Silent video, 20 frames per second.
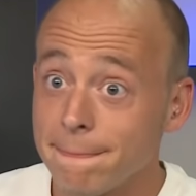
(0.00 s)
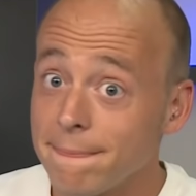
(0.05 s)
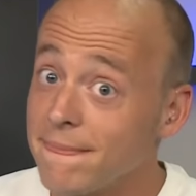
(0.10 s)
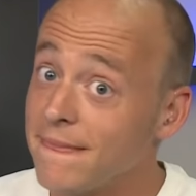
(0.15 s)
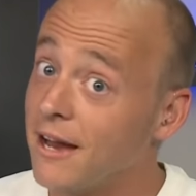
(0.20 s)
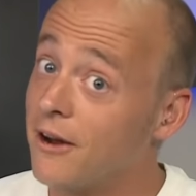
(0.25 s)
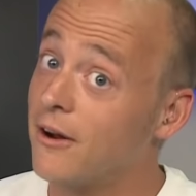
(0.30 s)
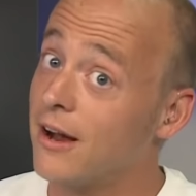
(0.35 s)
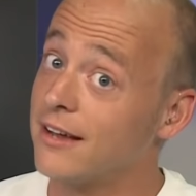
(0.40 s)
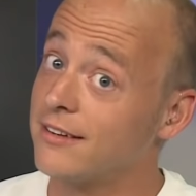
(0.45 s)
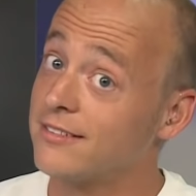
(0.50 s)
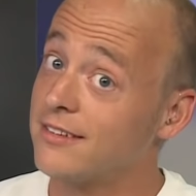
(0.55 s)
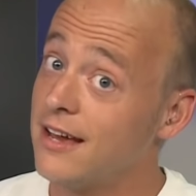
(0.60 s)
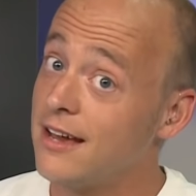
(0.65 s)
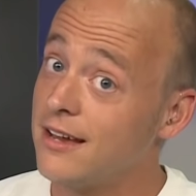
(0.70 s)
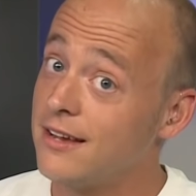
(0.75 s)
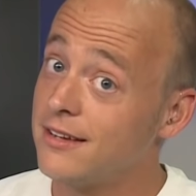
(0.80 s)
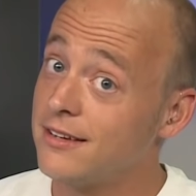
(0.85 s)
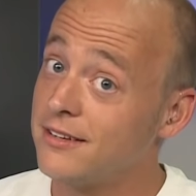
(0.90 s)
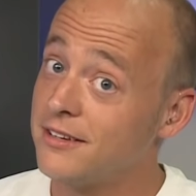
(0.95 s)
dare I
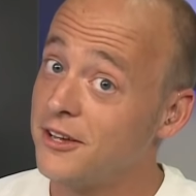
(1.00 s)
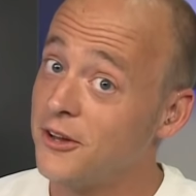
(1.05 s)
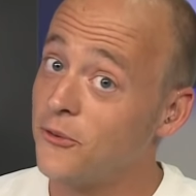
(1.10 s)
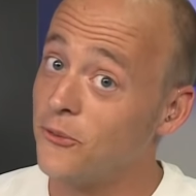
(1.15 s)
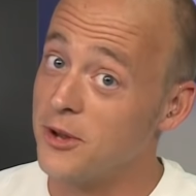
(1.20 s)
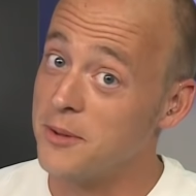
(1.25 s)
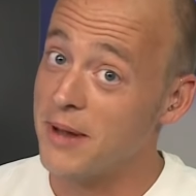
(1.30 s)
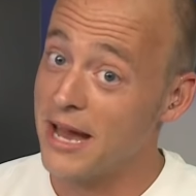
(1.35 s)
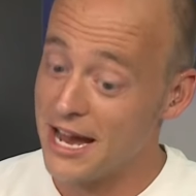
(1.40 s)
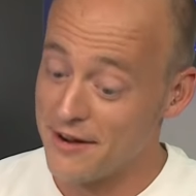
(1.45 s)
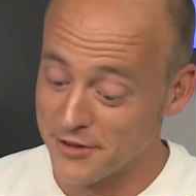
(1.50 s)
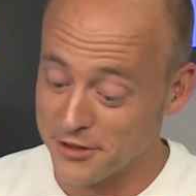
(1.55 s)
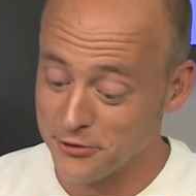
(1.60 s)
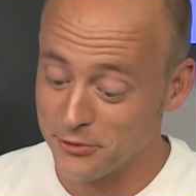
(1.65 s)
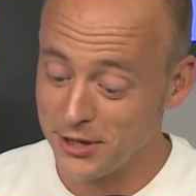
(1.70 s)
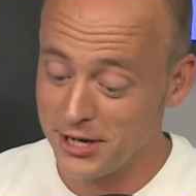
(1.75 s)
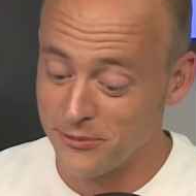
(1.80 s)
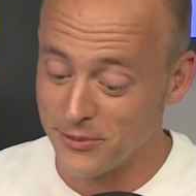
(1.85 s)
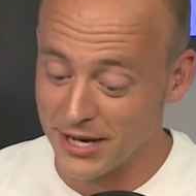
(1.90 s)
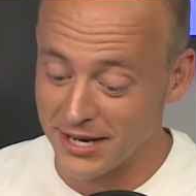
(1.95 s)
say, we may have a
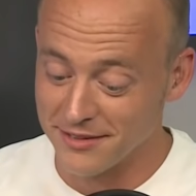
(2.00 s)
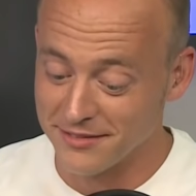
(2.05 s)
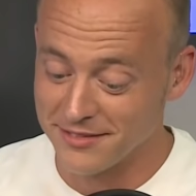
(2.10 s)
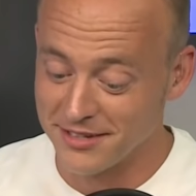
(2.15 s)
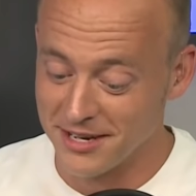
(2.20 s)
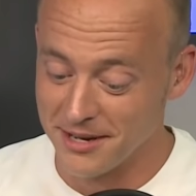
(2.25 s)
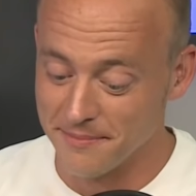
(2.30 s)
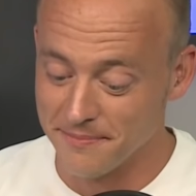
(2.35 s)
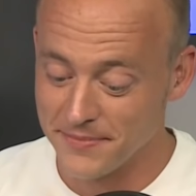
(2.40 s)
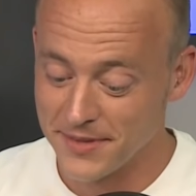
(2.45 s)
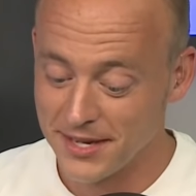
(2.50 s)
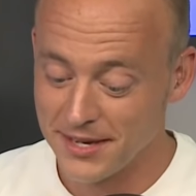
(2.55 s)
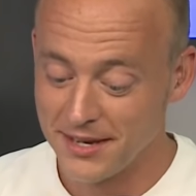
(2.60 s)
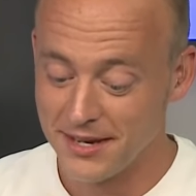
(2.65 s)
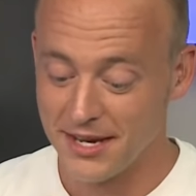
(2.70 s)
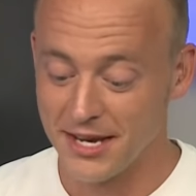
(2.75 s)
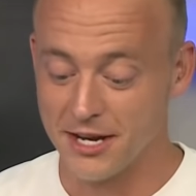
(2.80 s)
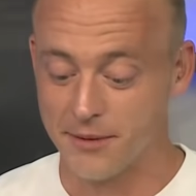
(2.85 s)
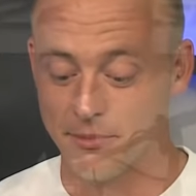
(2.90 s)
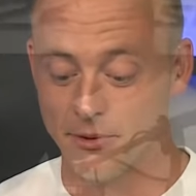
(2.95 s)
three win team
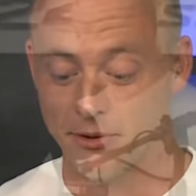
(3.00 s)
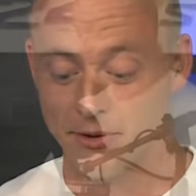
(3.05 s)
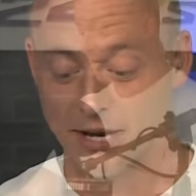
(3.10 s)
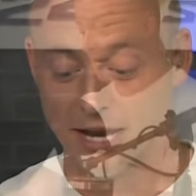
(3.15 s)
in a bowl